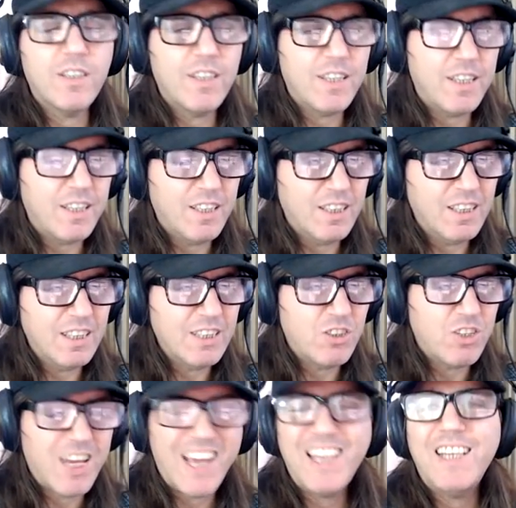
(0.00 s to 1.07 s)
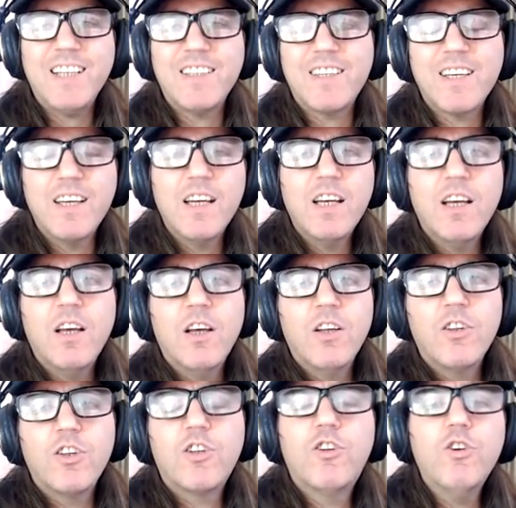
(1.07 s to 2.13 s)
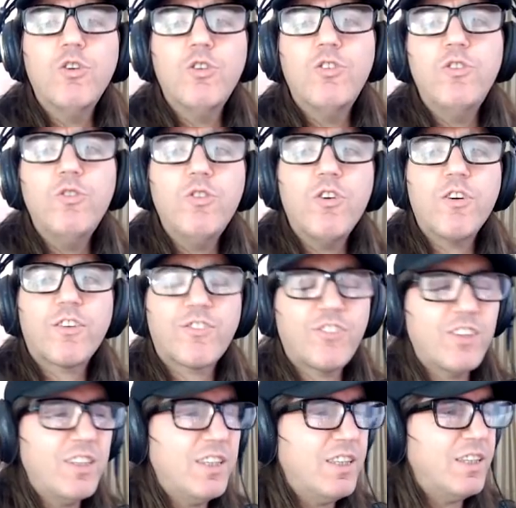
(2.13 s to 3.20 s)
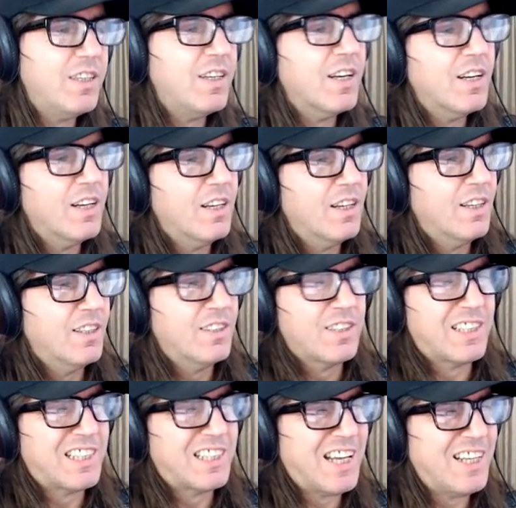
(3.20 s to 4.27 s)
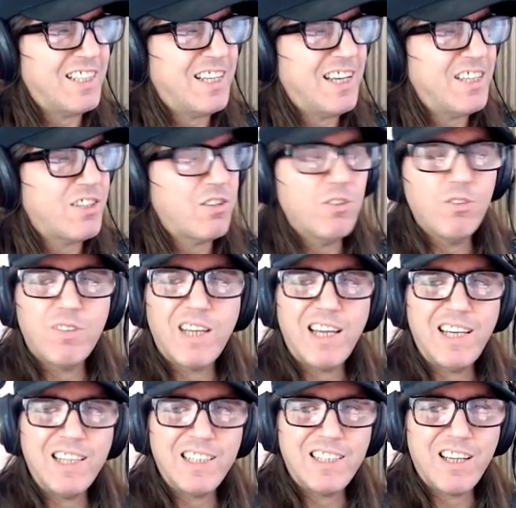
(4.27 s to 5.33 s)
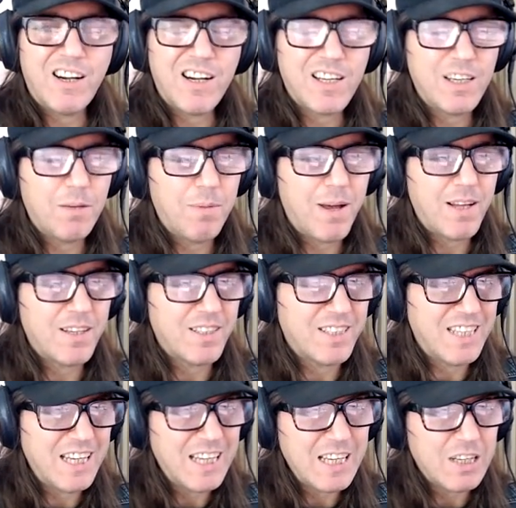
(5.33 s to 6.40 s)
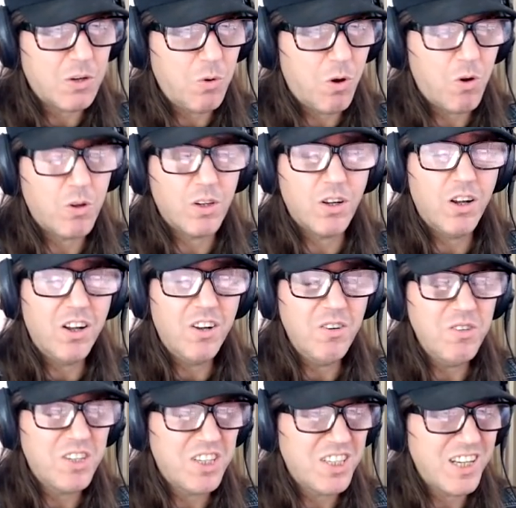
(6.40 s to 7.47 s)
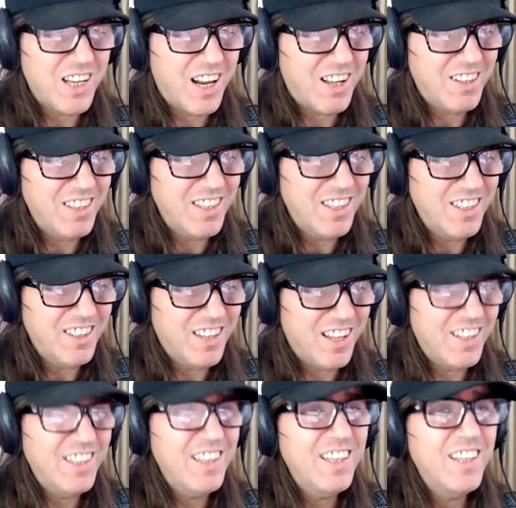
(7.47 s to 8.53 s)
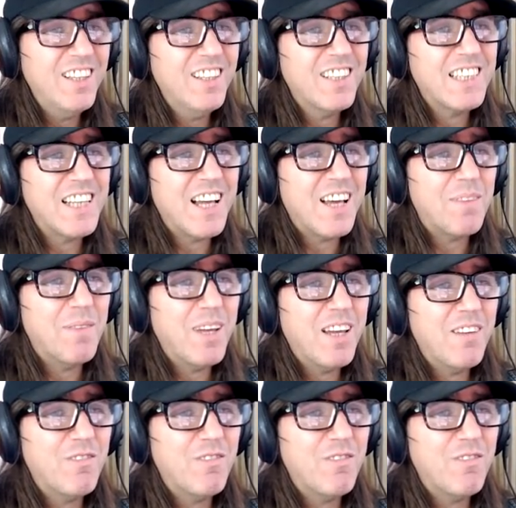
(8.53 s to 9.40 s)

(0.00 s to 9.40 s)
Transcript: The lieutenant, the good New York City sanitation lieutenant, talking about a ticket quota. Oh shit! How illegal is that, man?